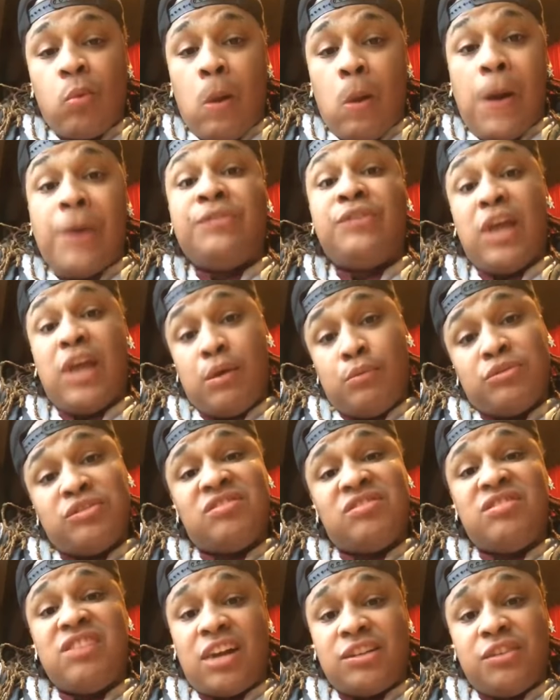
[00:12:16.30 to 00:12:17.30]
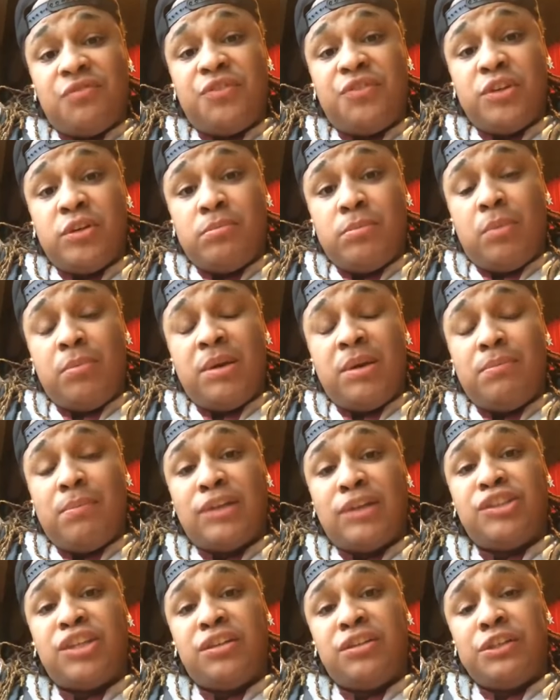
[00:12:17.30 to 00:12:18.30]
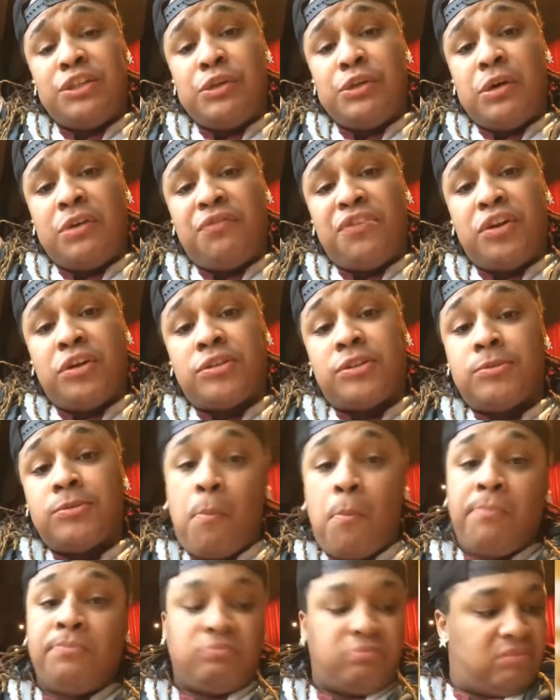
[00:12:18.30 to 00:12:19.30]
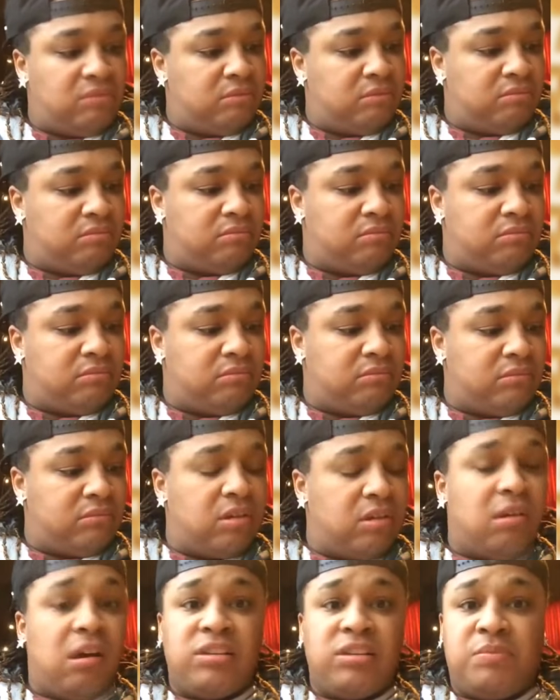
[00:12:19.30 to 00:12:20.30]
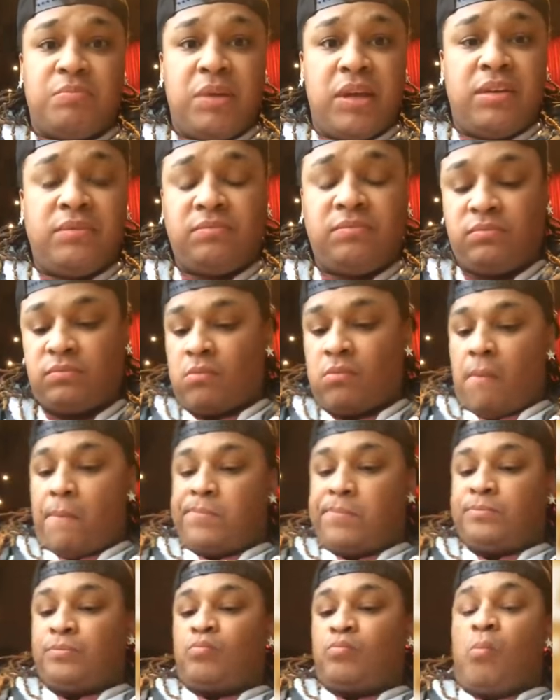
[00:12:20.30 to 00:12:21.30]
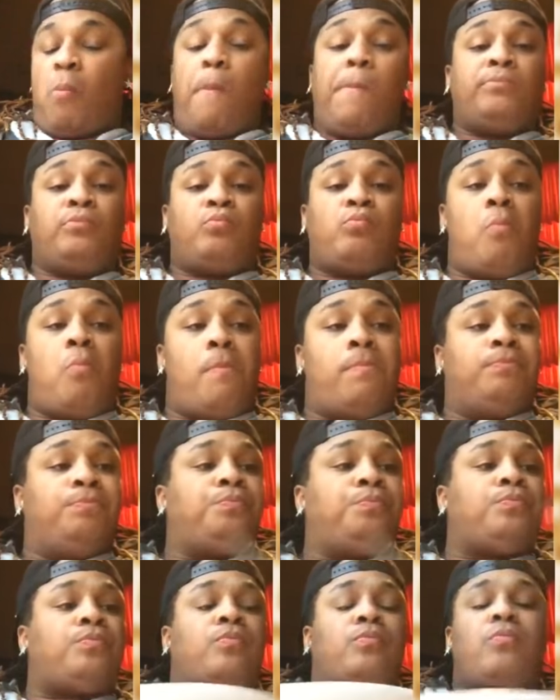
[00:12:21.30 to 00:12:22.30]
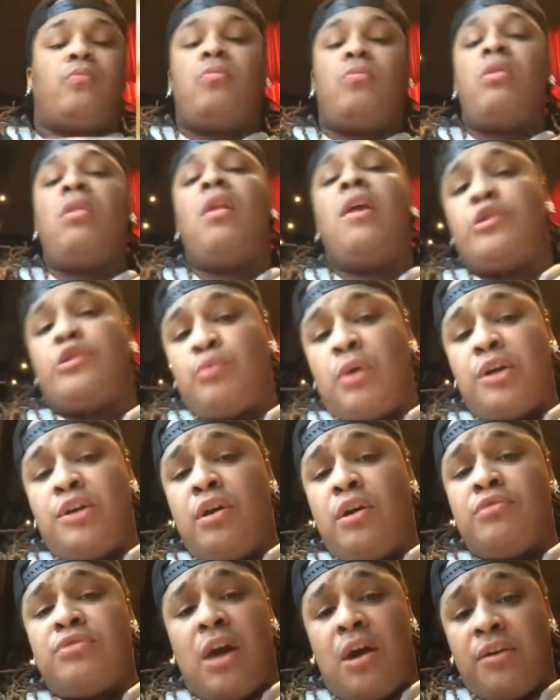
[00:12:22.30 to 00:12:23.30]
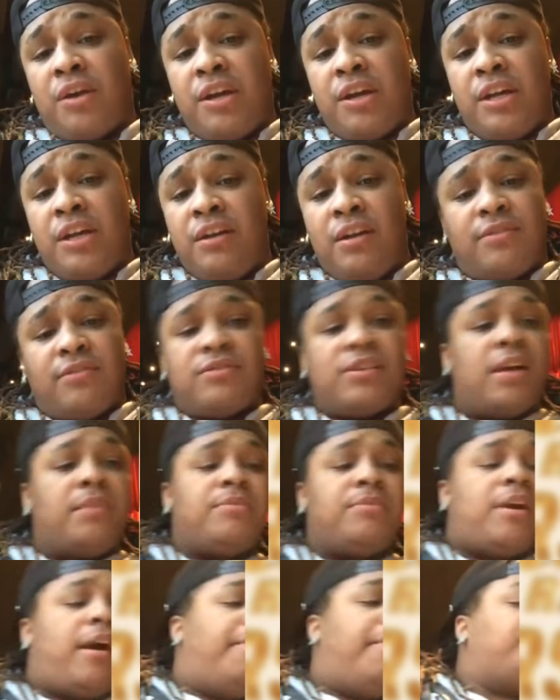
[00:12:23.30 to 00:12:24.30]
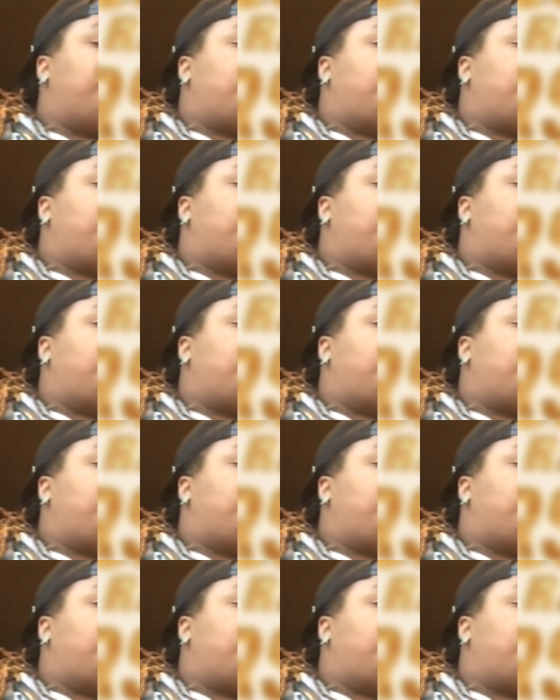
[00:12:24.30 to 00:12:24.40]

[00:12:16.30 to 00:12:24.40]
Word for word: And that was a Dr. Phil moment by Jaidynn D. Fierce. Oh, I spit. Mm-hmm. That's why you don't talk and eat at the same time.